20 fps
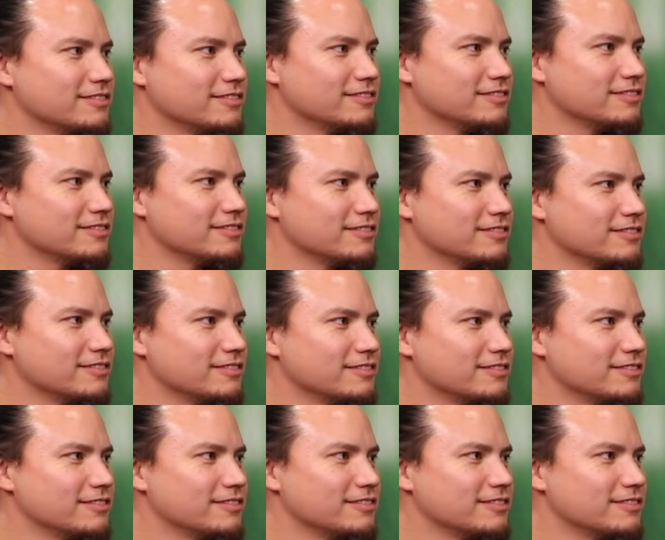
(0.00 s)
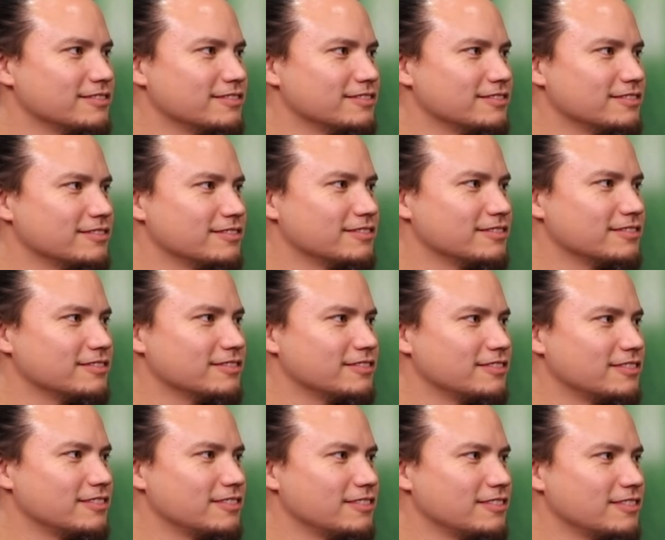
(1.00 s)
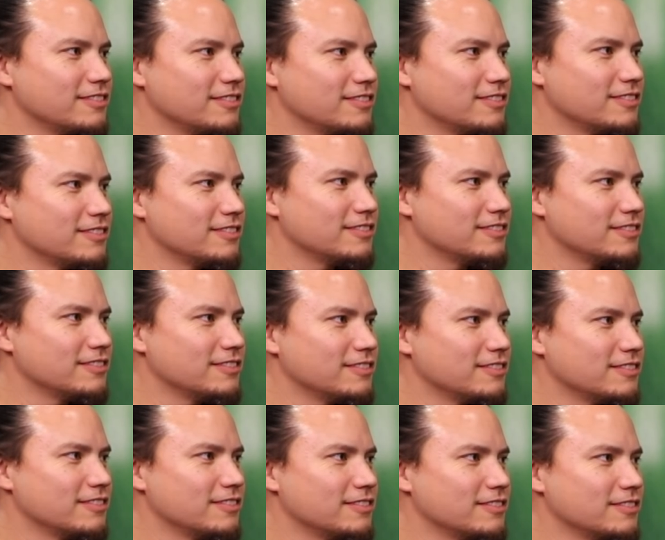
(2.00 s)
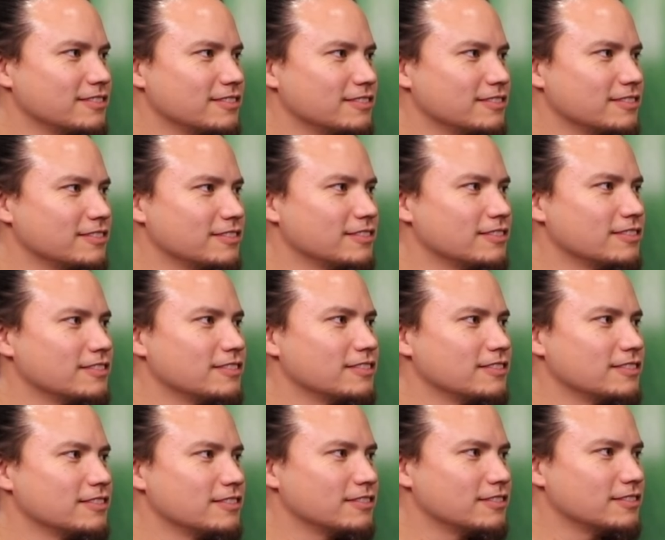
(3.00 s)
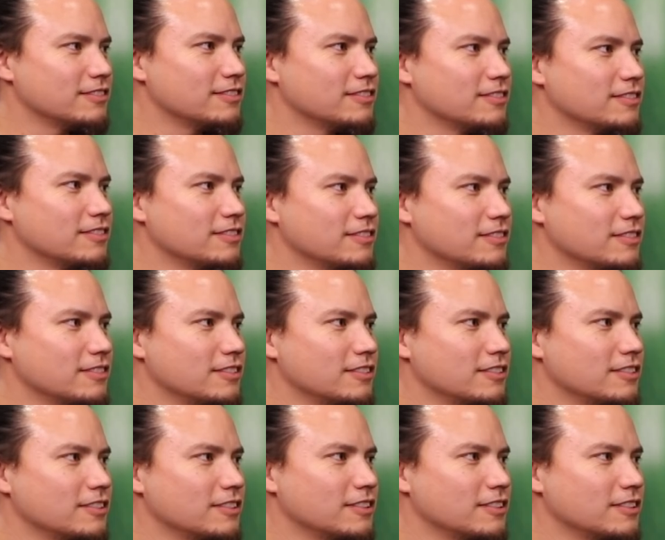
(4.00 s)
(silent)